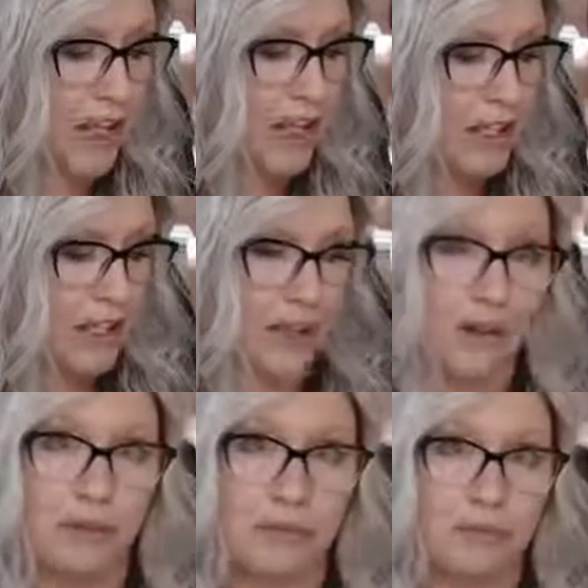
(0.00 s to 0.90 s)

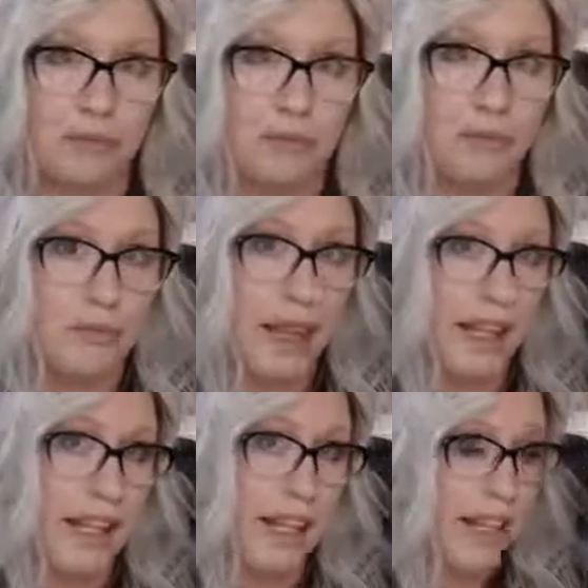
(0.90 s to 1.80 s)
So,
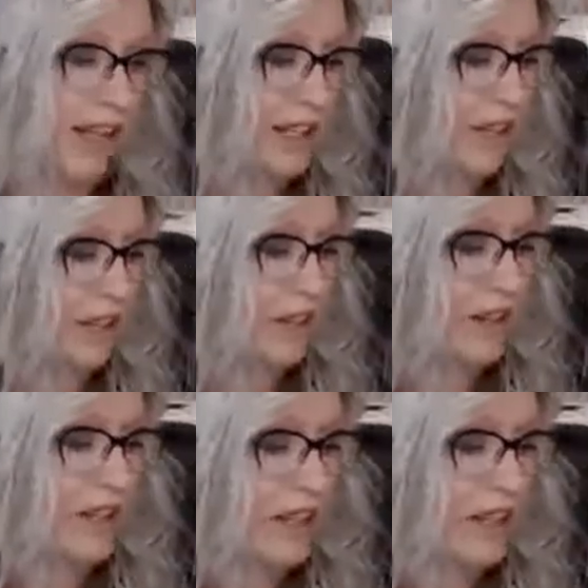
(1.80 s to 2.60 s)
as I said, there is